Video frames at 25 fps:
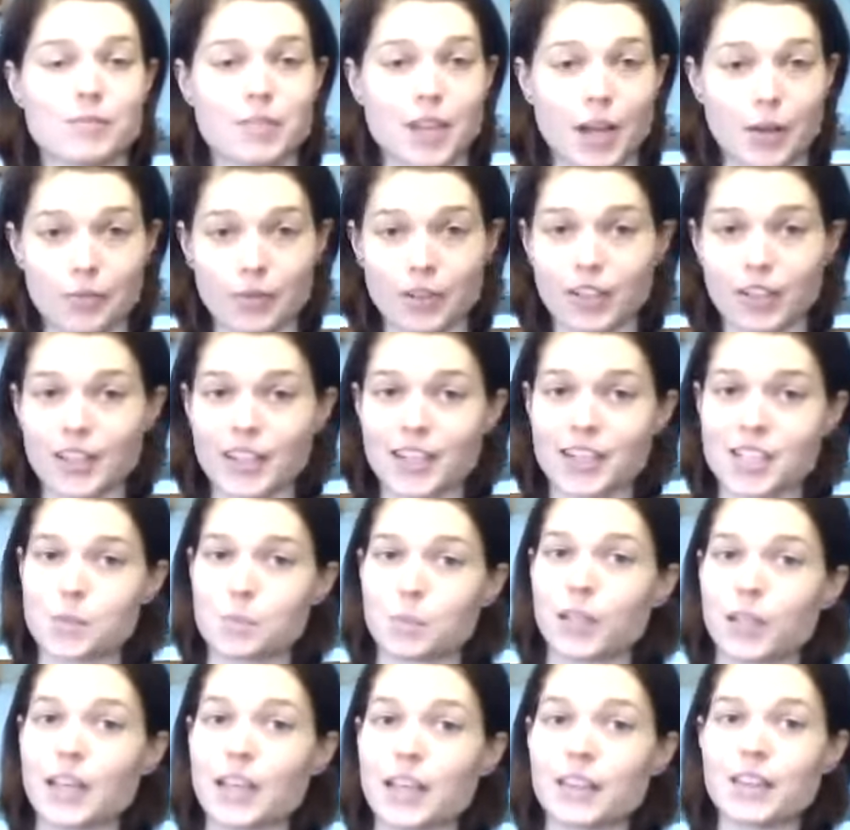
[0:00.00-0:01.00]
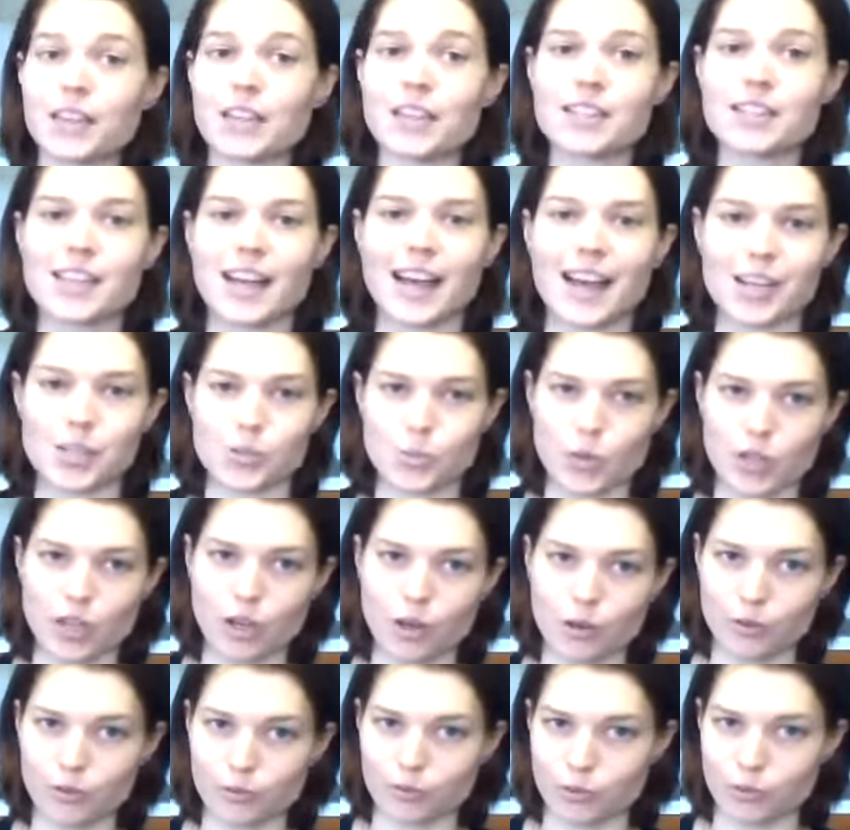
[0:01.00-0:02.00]
definitely explain these as we
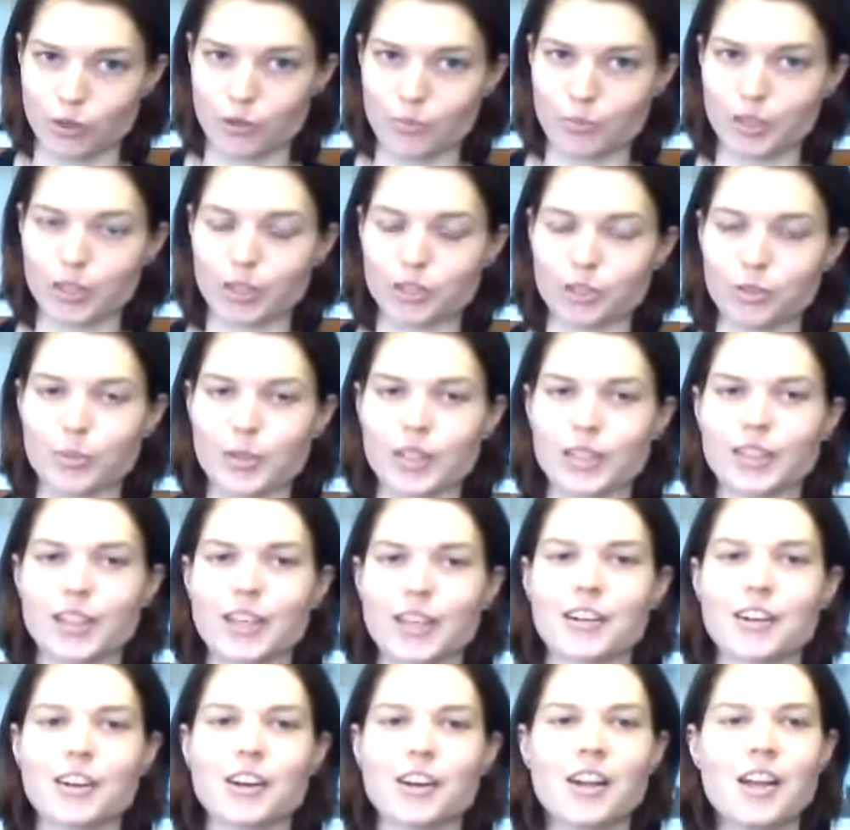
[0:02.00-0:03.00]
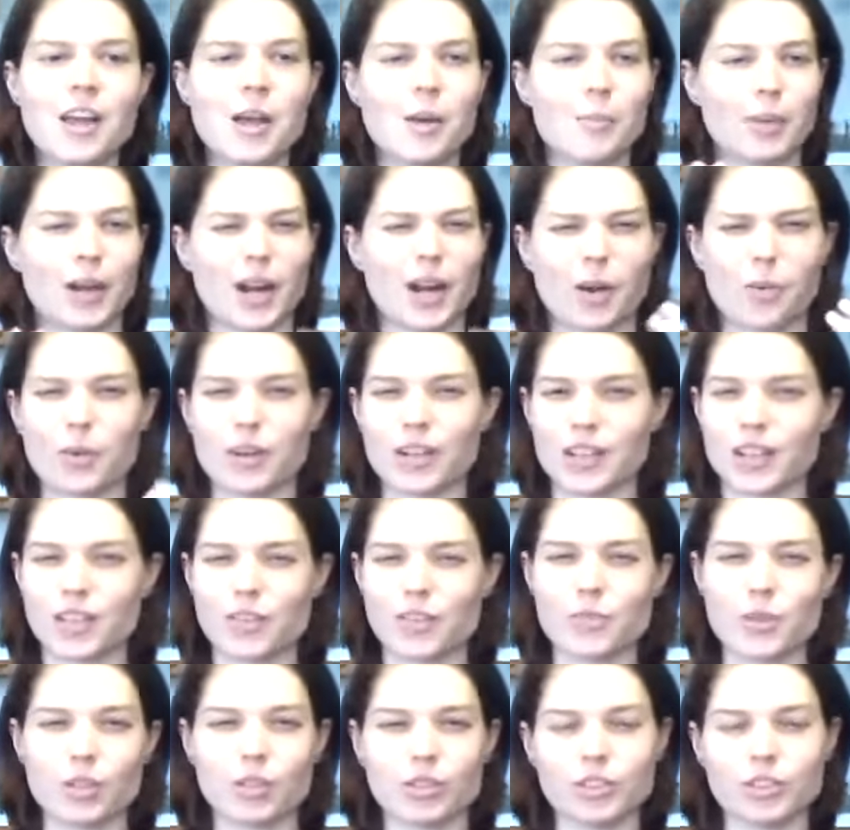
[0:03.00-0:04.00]
go through them a little bit later, but I wanna
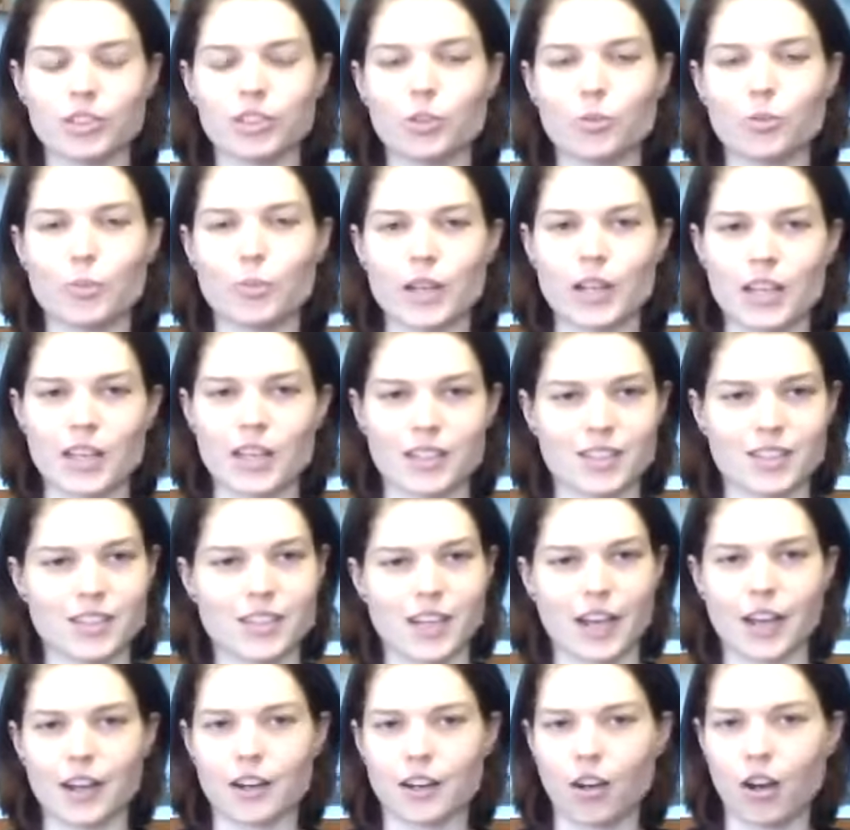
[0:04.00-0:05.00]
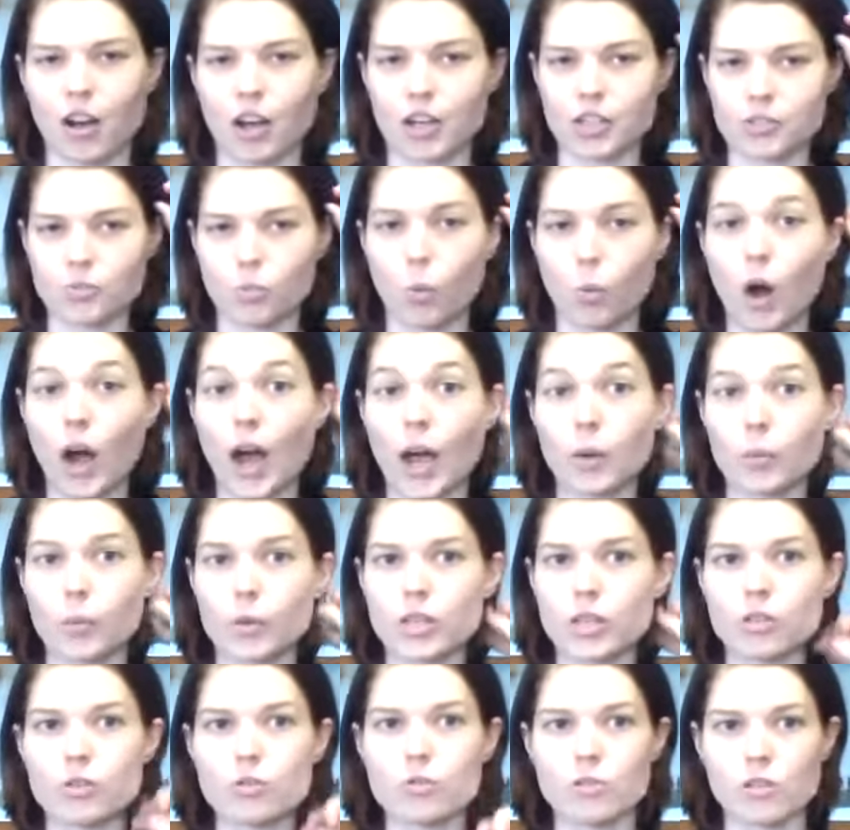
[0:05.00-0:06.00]
give you a little bit of insight on why we
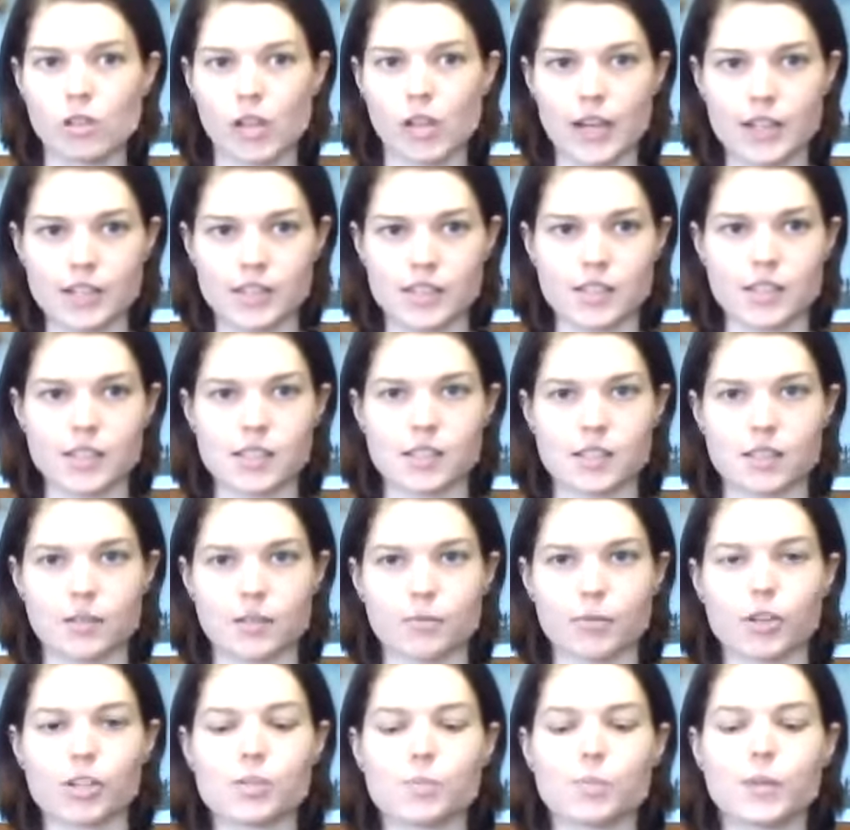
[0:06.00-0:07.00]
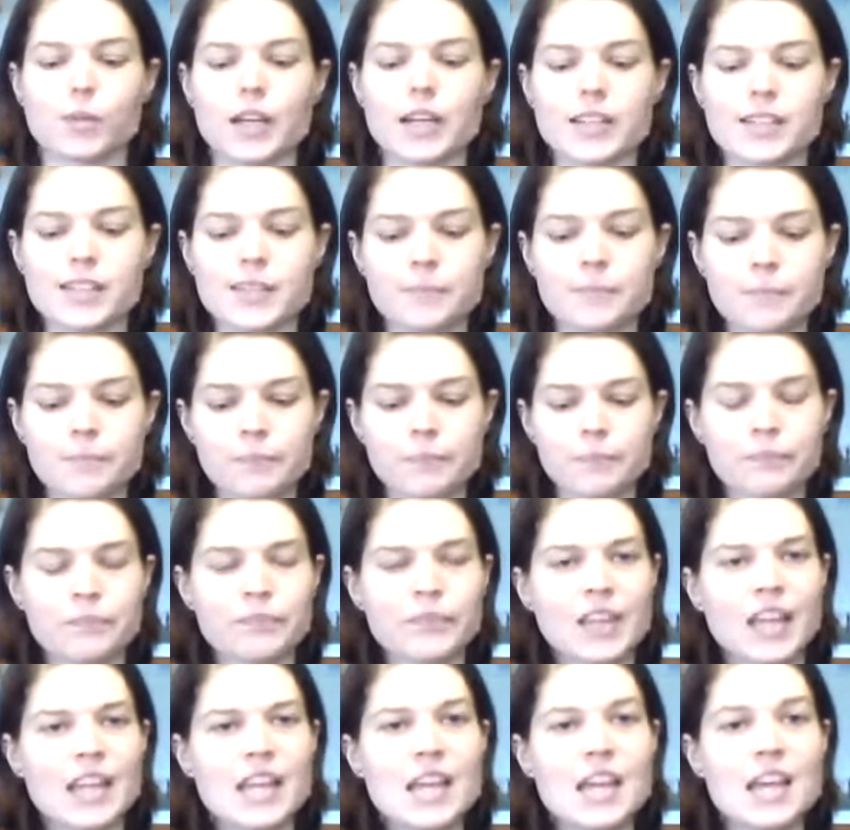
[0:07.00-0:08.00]
utilize these in the first place.
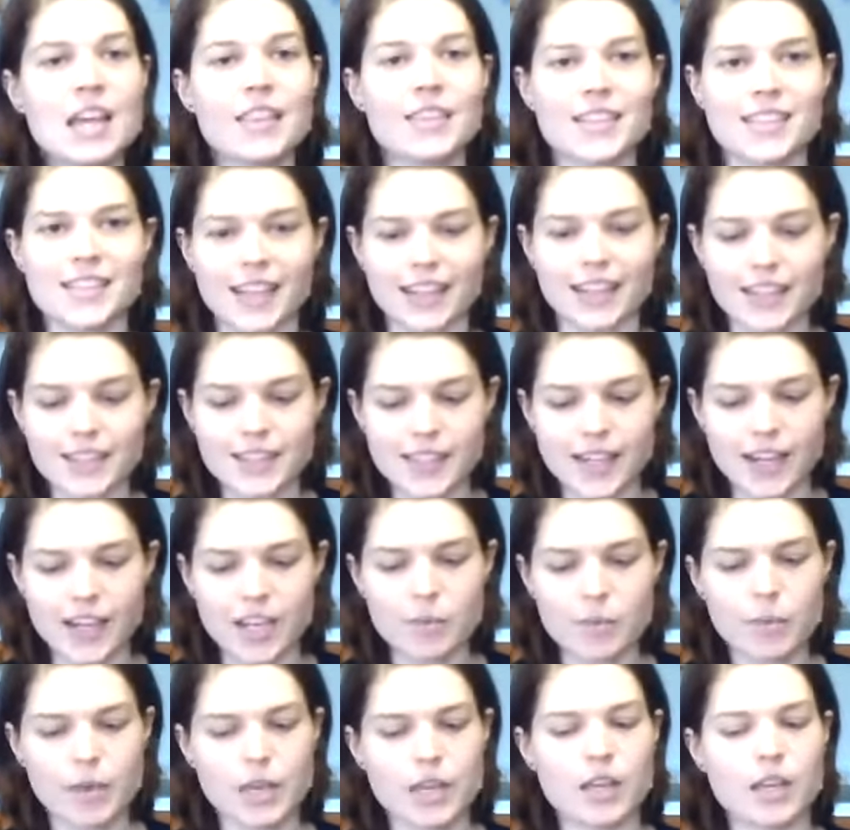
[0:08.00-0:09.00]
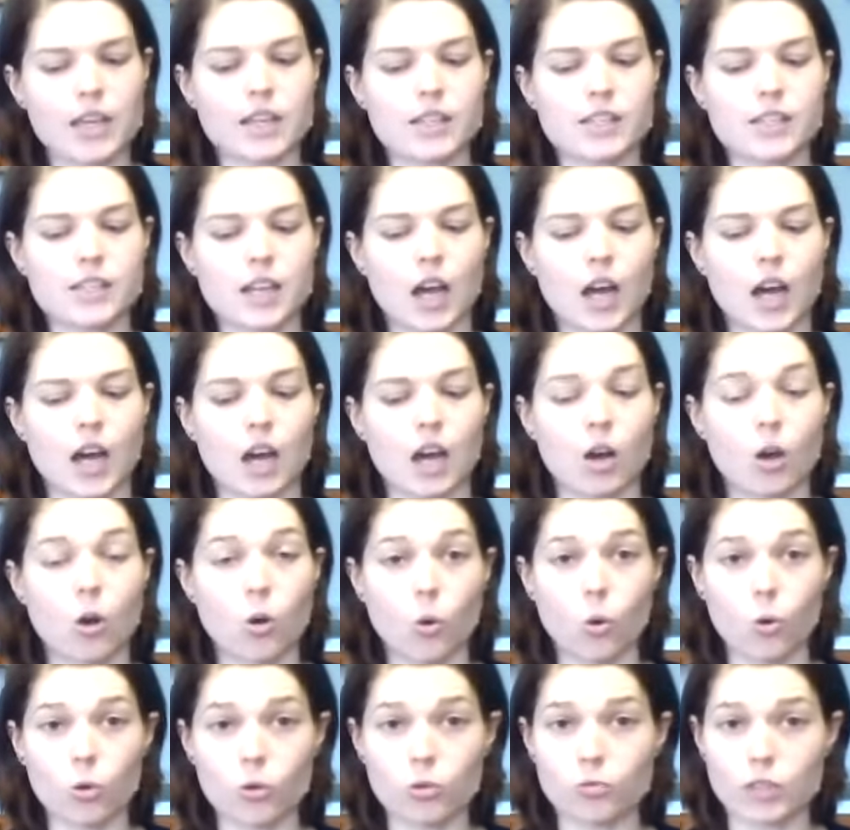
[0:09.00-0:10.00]
The second type is
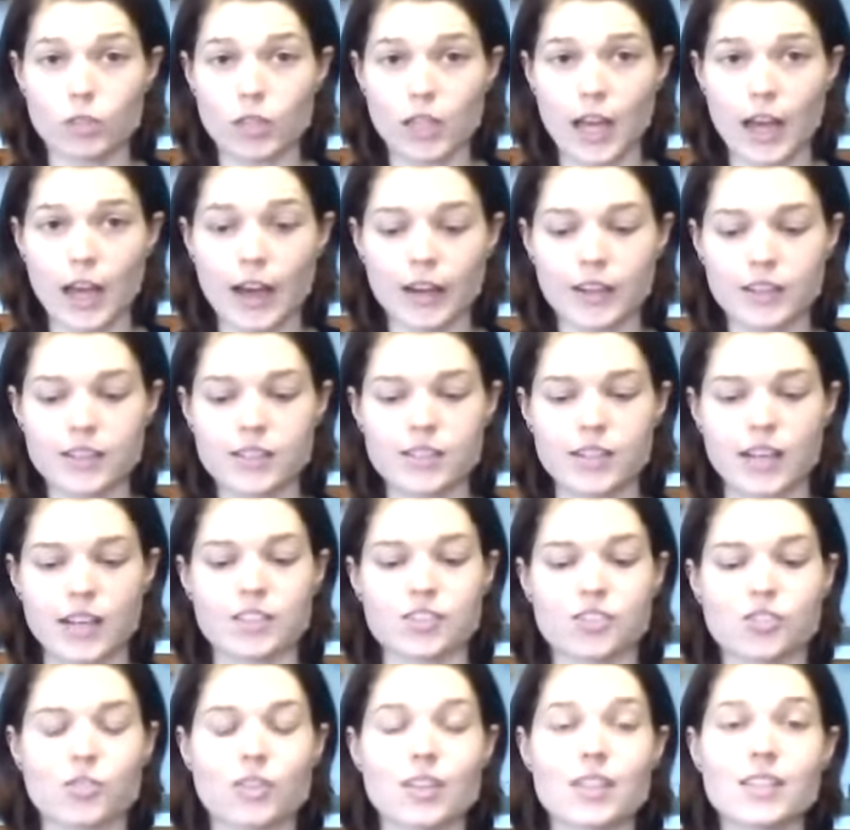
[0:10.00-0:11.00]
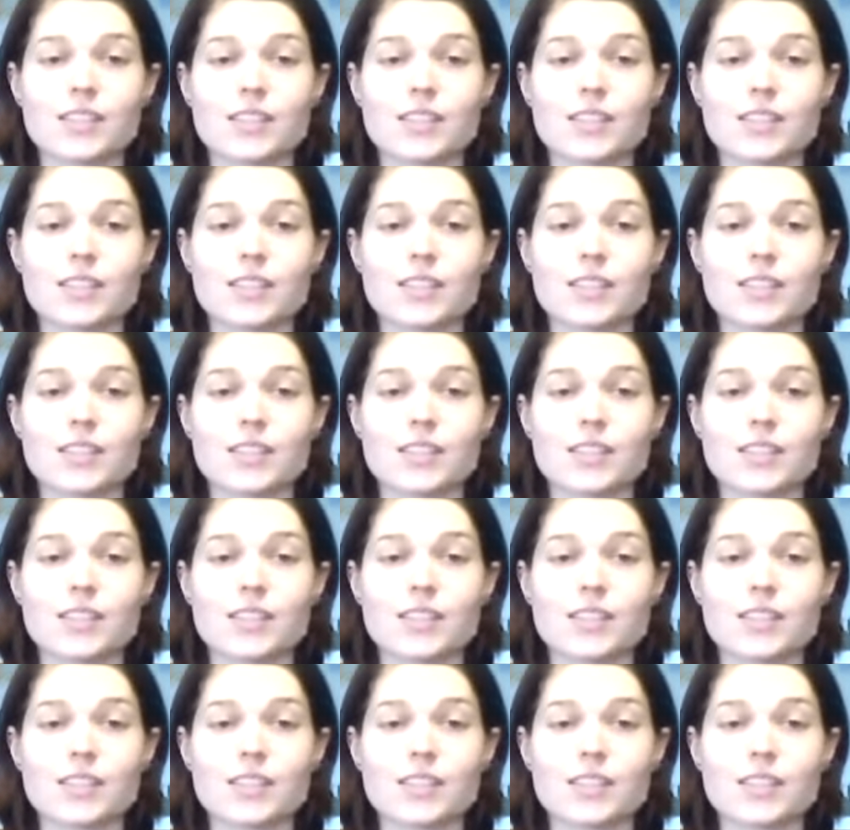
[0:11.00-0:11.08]
hold relax. And so